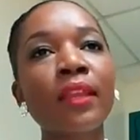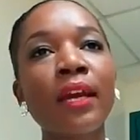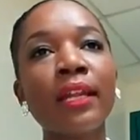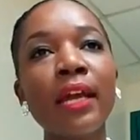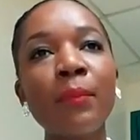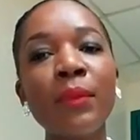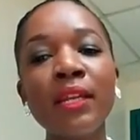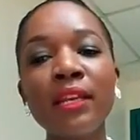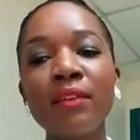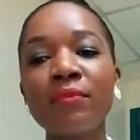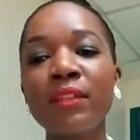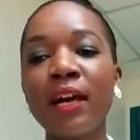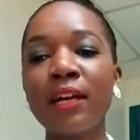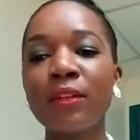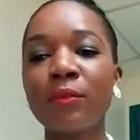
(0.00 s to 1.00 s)
And I
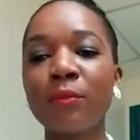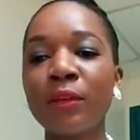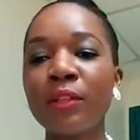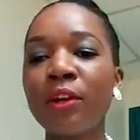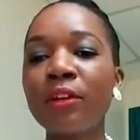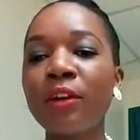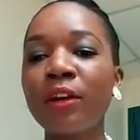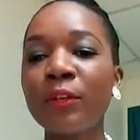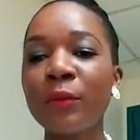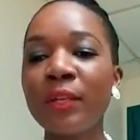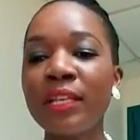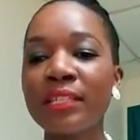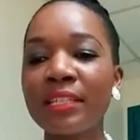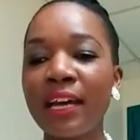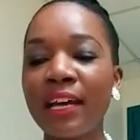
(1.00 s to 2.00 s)
believe that whether or not you
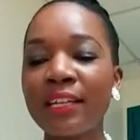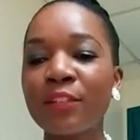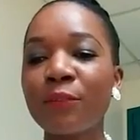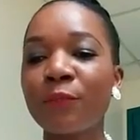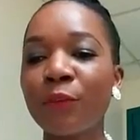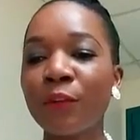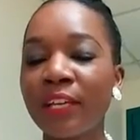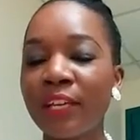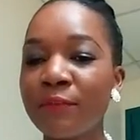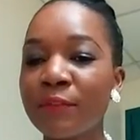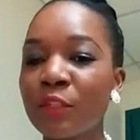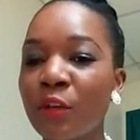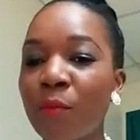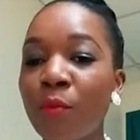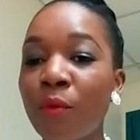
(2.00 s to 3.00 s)
decide to forgive
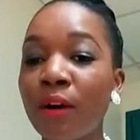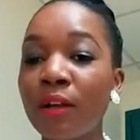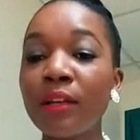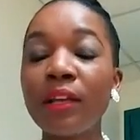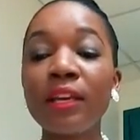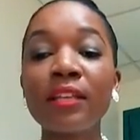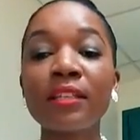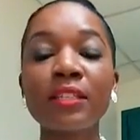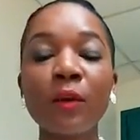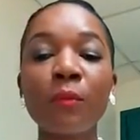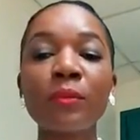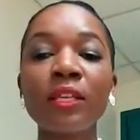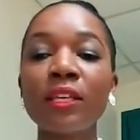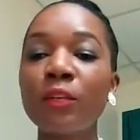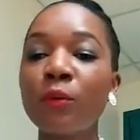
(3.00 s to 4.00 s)
someone is
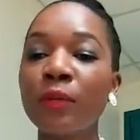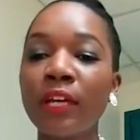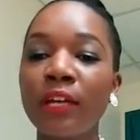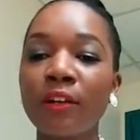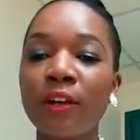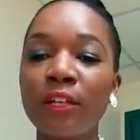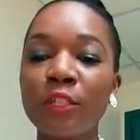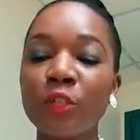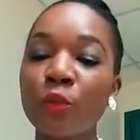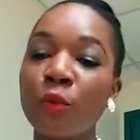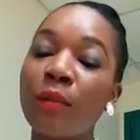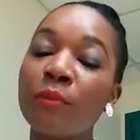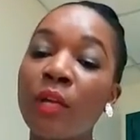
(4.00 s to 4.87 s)
something you can control.